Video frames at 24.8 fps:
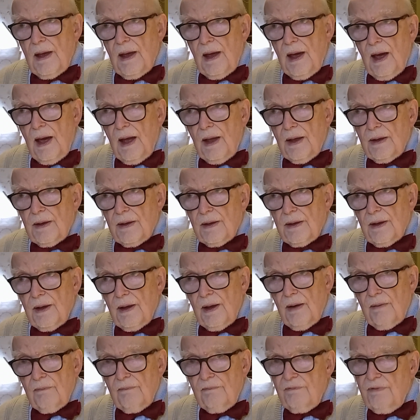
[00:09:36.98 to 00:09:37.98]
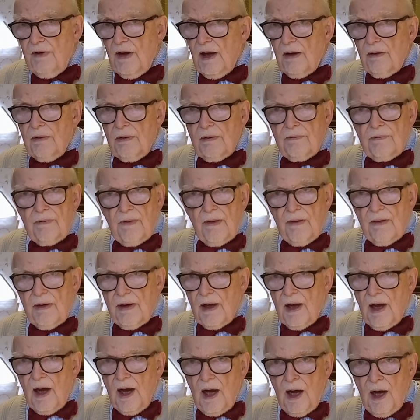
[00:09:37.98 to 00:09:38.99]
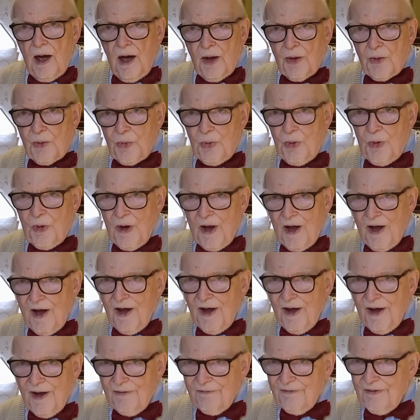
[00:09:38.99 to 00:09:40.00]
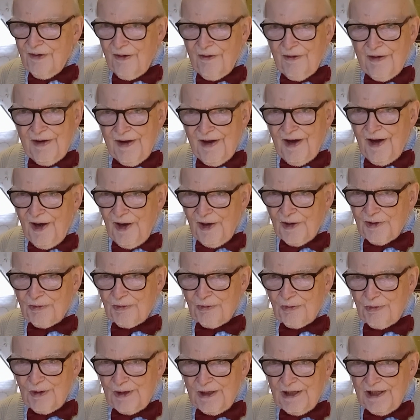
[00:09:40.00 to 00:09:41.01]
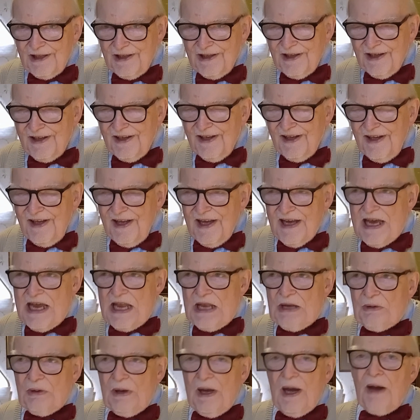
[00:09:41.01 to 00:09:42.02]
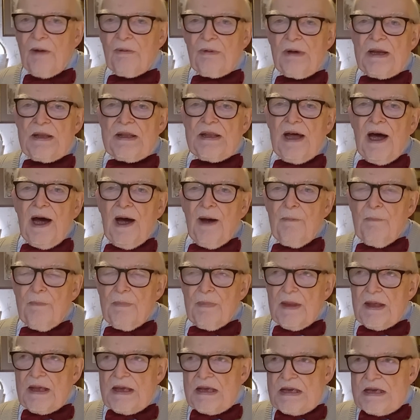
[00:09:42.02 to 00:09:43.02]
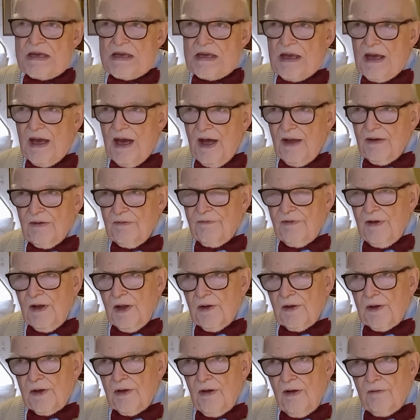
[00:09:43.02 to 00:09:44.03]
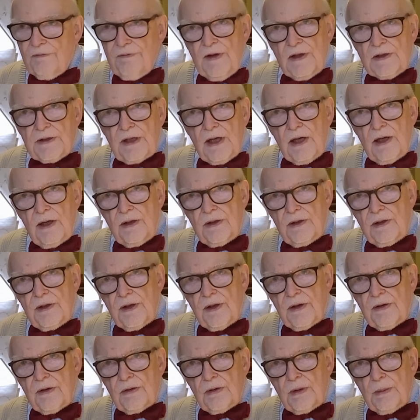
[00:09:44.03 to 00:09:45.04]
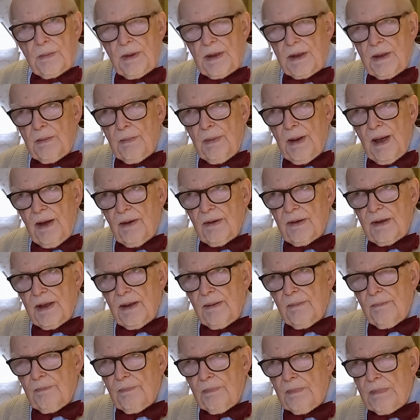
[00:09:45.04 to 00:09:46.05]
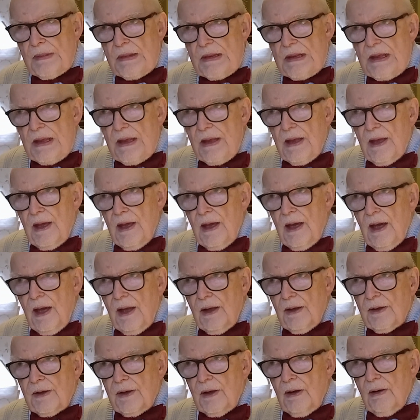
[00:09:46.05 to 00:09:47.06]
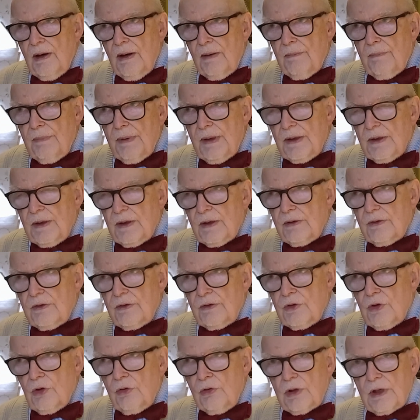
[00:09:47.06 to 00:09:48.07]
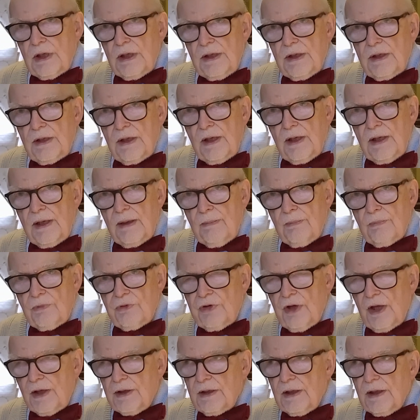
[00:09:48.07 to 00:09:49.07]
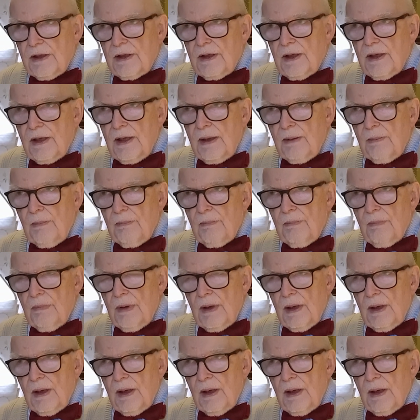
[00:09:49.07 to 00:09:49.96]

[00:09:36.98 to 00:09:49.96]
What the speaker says: And very, very hard, very hard read. Anyway, I read that and felt I understood a bit about him. And so I've been talking to him, chatting to him